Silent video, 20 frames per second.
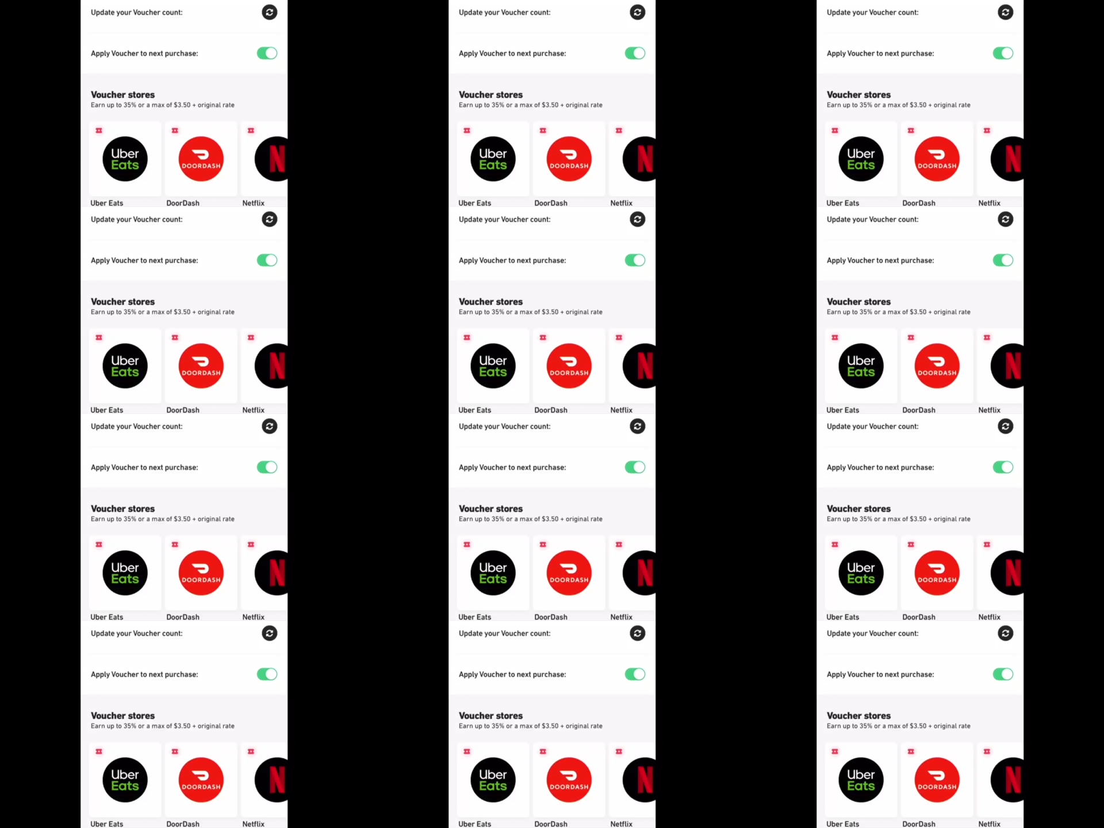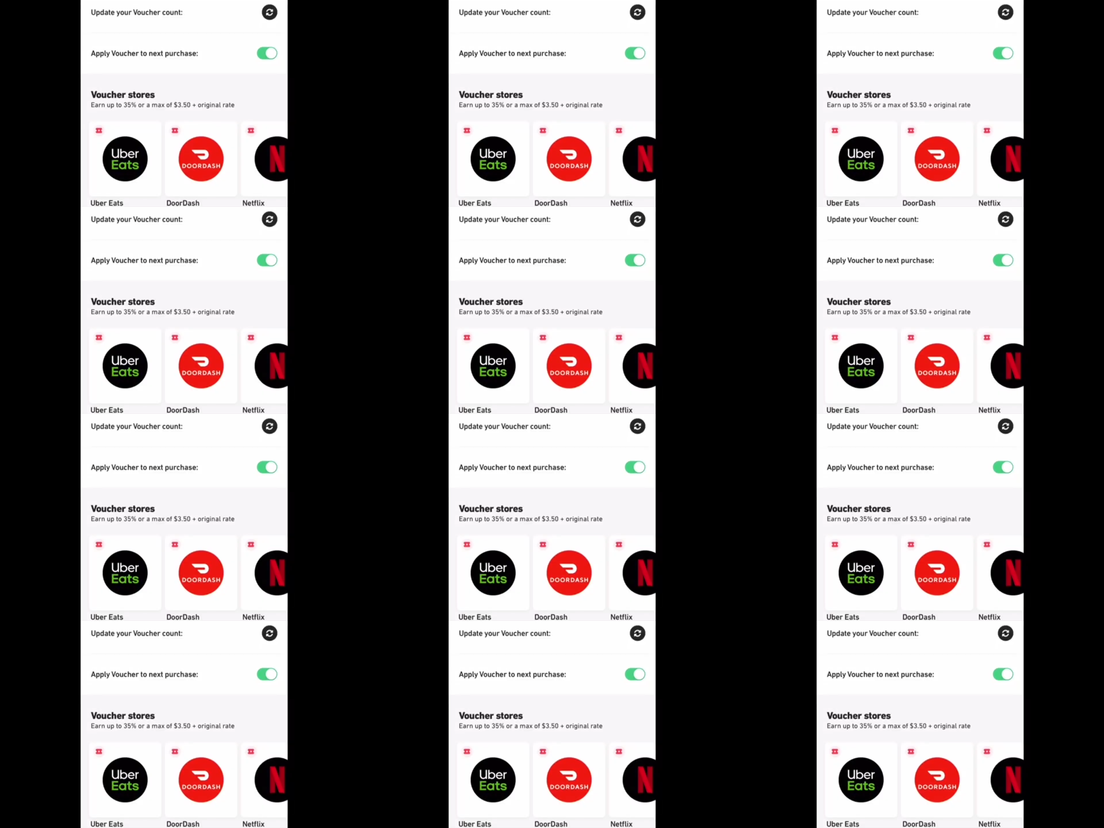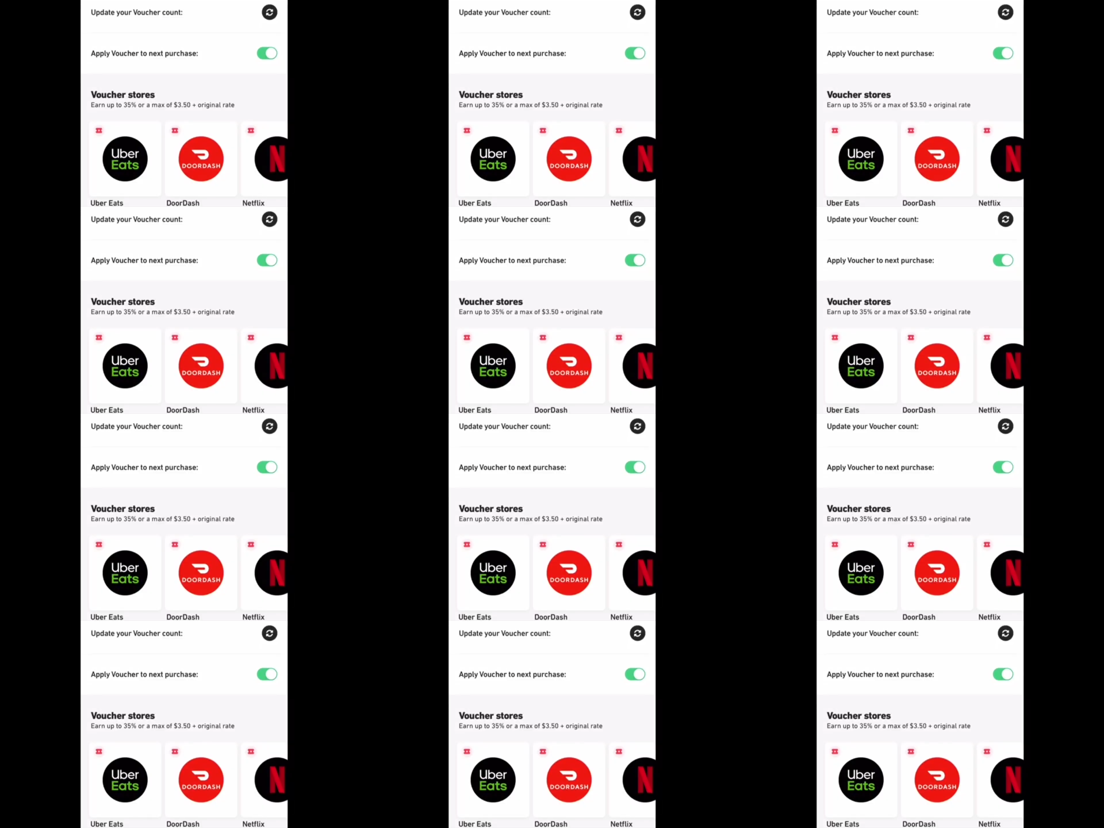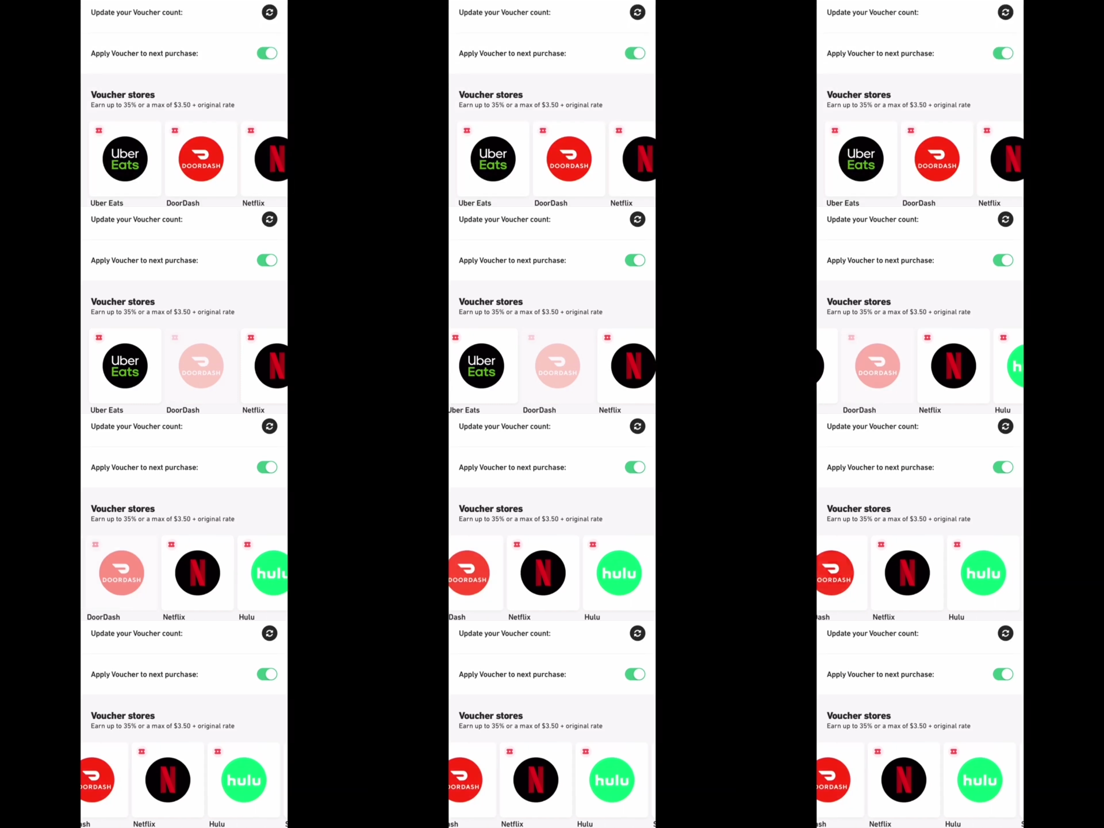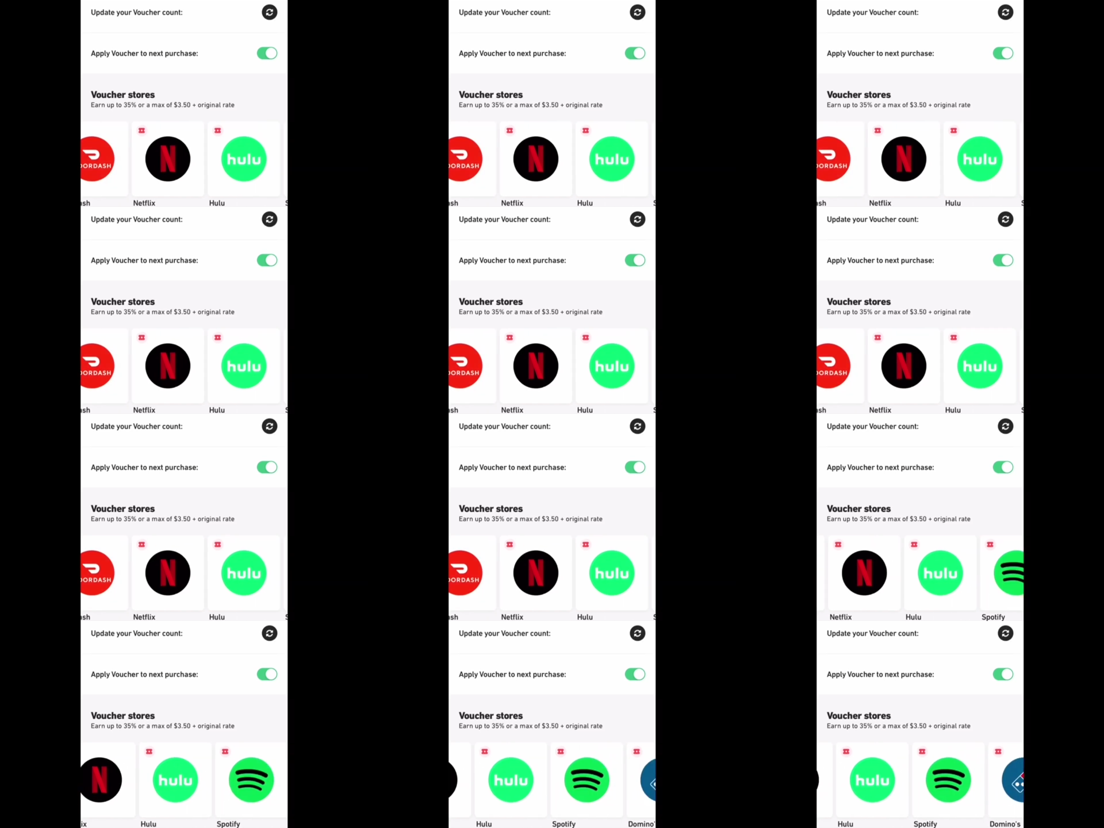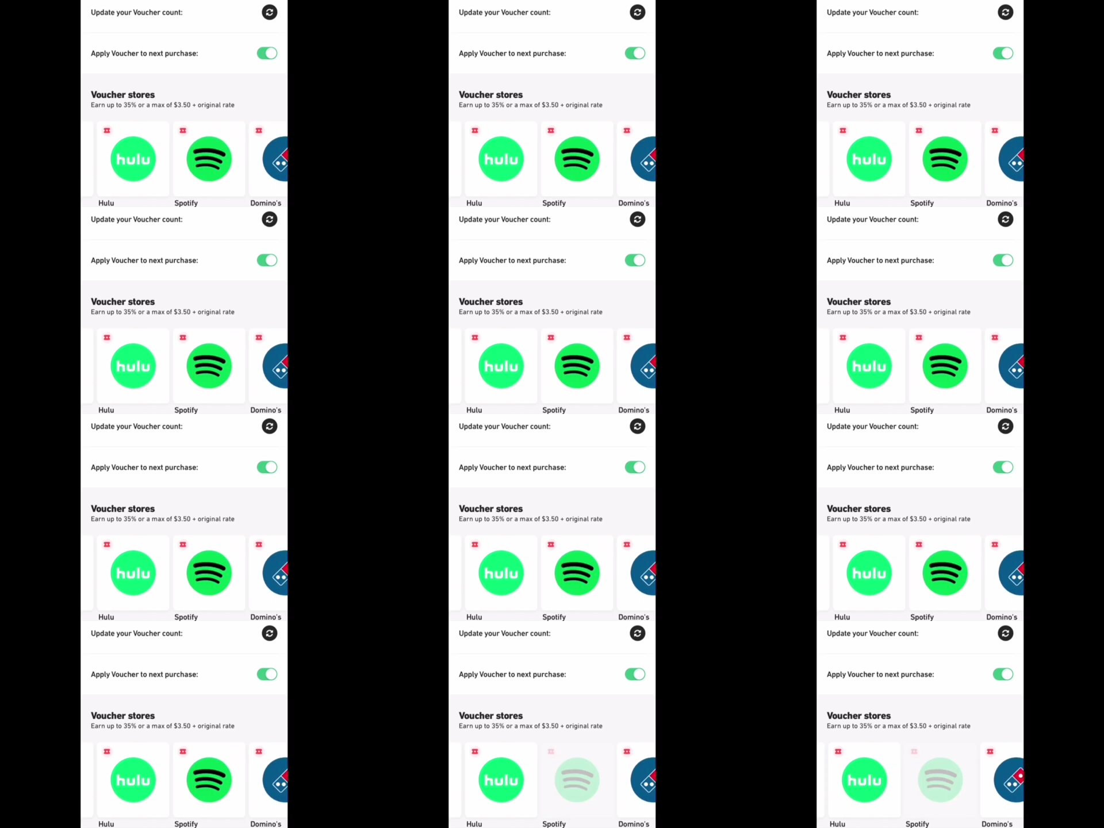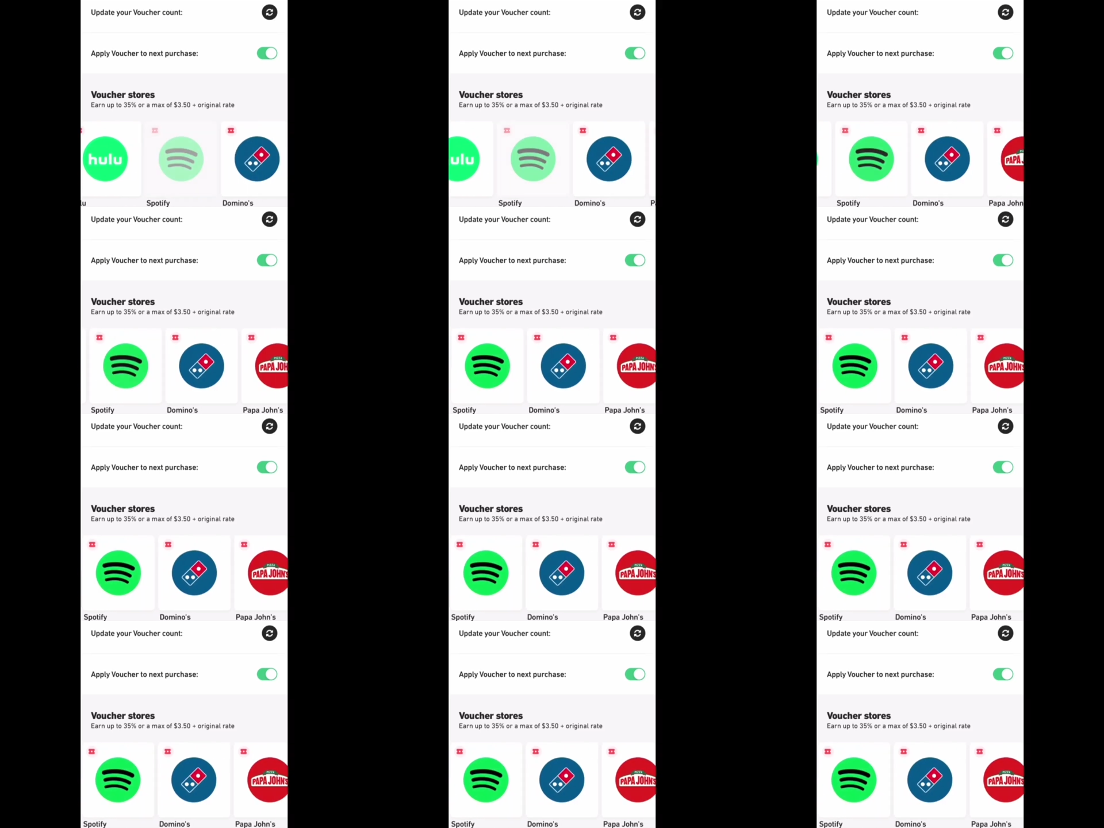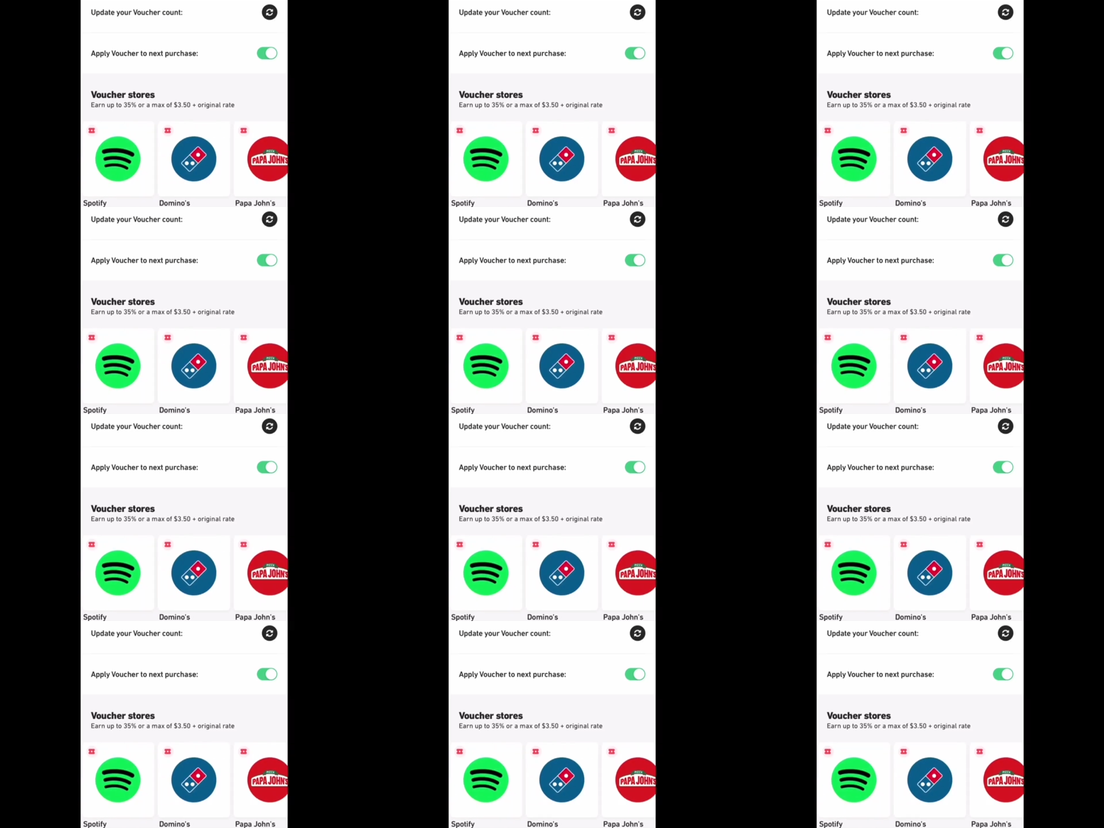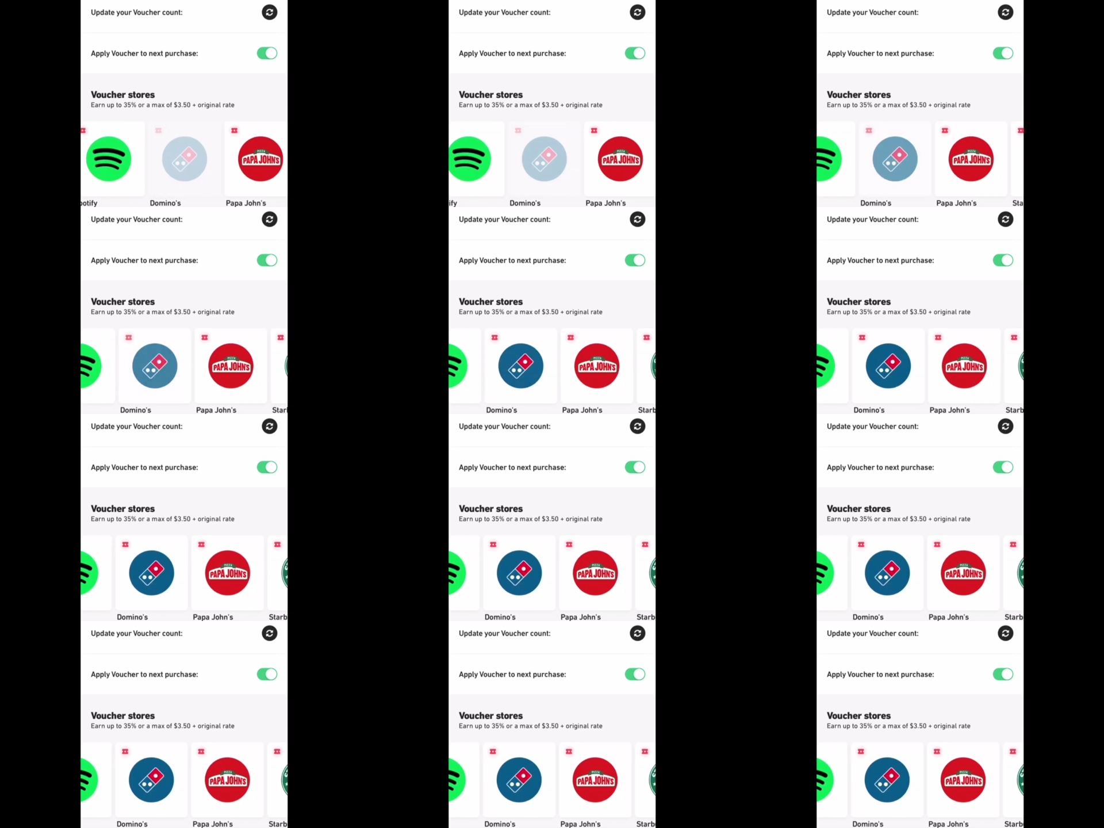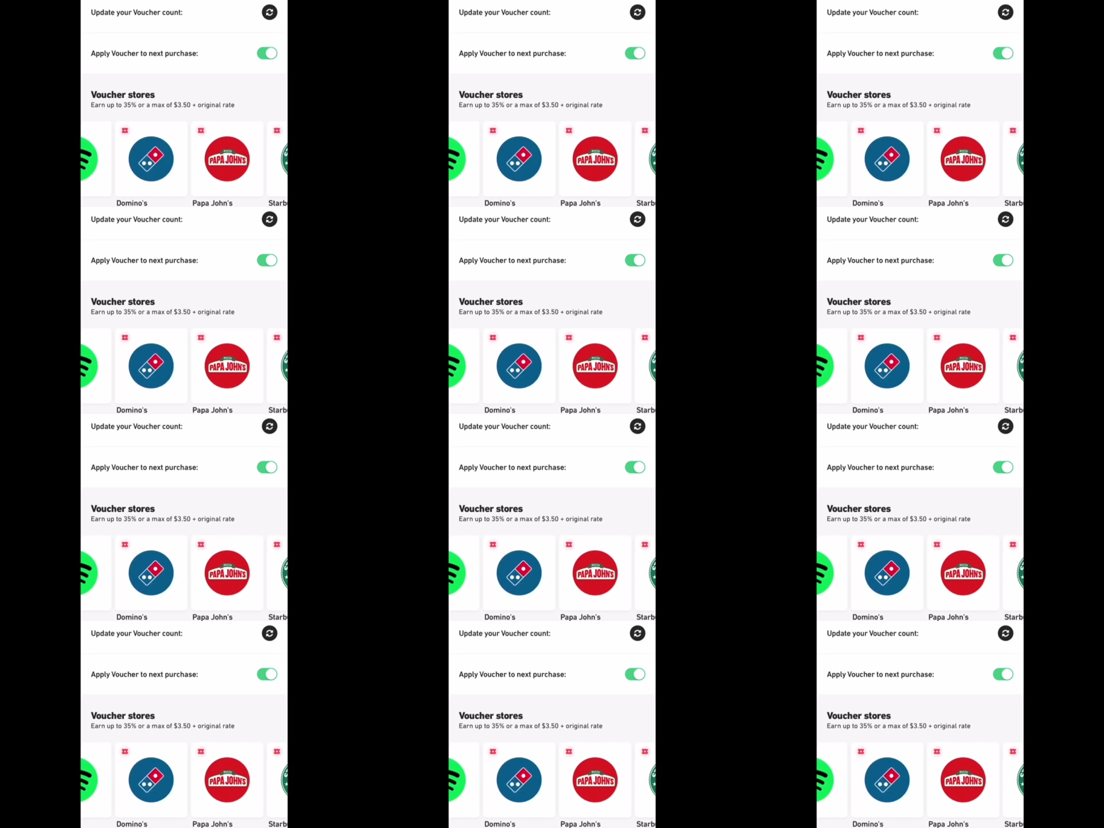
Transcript: (no speaker visible)